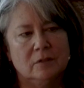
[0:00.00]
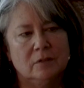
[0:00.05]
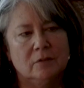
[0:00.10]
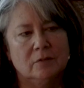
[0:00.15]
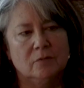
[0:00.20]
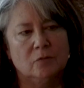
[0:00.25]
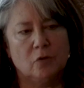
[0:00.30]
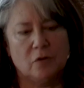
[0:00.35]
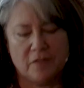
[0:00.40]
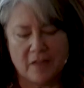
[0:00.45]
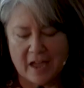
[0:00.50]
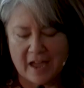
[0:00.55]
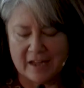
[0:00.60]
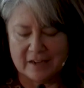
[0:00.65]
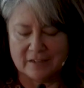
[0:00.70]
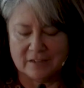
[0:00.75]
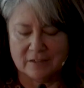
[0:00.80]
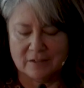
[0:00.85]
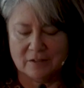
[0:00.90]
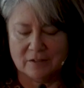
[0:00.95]
for
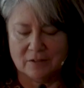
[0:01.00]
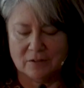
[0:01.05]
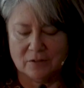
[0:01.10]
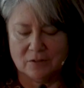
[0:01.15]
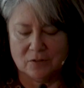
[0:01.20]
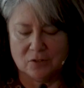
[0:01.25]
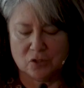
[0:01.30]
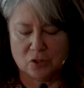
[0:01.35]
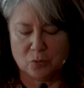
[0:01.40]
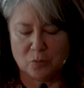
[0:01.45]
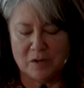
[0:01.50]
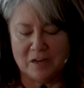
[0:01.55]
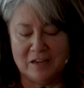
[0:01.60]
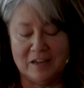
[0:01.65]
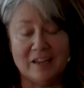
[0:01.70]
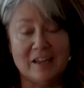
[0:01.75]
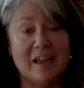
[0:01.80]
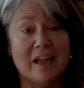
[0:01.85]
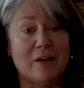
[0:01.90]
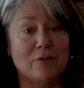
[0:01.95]
that serene
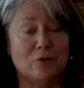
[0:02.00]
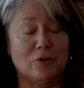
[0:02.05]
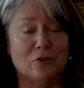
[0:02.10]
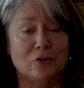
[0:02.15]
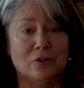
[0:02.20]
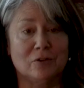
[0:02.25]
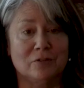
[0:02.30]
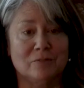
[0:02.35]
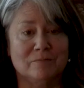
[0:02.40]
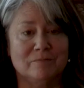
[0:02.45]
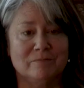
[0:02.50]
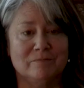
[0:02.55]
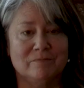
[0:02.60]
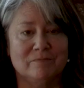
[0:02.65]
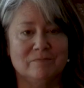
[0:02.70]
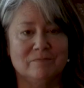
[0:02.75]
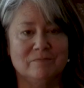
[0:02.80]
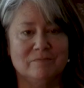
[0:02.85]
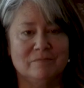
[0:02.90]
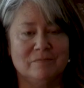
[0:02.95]
encounter
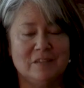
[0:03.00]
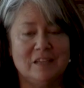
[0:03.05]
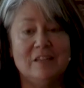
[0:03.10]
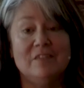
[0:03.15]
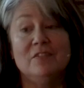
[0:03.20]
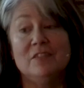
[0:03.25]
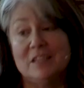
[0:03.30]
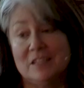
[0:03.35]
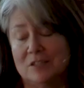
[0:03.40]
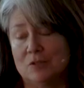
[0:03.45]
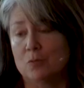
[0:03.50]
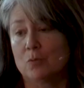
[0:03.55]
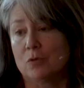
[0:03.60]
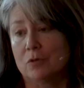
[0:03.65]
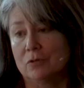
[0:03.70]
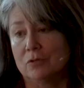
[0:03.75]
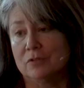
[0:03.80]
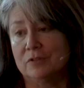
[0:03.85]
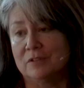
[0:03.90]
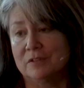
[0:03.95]
in this
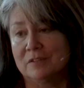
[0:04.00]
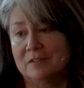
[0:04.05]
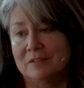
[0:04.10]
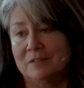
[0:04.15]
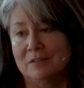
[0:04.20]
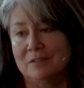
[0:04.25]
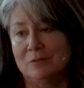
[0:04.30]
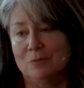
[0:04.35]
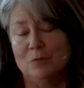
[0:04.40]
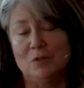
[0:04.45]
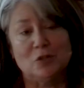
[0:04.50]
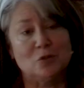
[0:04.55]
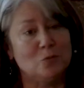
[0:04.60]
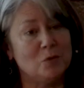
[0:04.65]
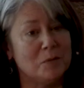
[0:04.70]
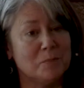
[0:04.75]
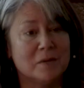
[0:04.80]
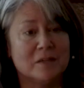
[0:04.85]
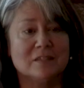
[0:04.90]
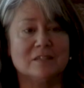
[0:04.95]
world, which
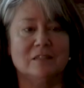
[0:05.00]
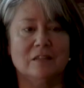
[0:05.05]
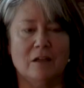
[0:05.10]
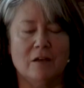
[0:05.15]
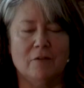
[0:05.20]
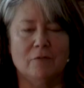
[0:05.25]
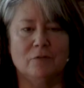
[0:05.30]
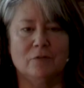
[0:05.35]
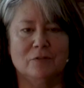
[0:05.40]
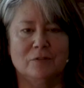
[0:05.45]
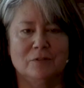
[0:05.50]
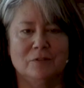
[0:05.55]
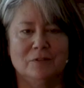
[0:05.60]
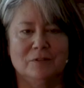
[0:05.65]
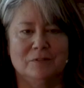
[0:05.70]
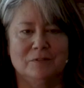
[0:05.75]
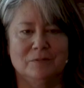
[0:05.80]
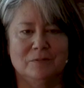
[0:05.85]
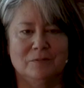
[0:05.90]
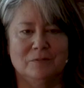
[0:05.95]
we must love,
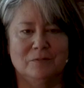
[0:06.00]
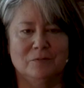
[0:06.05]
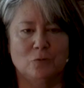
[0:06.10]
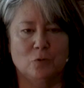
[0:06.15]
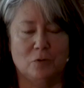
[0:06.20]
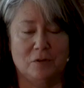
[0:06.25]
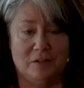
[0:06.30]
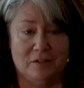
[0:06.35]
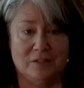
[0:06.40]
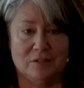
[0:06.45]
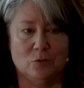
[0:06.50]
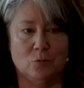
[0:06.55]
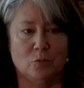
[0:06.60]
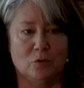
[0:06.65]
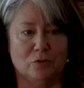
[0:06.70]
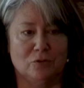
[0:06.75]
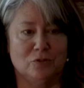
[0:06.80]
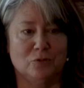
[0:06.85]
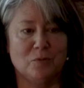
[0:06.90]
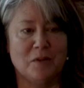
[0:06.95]
for it is the
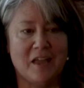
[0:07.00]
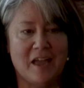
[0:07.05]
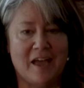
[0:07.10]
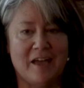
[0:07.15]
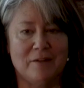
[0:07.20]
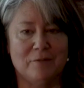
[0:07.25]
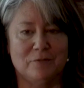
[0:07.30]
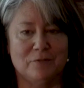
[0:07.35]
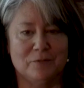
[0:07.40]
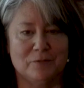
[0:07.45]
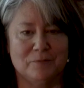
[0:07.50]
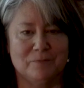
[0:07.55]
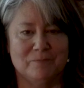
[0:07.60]
world we have.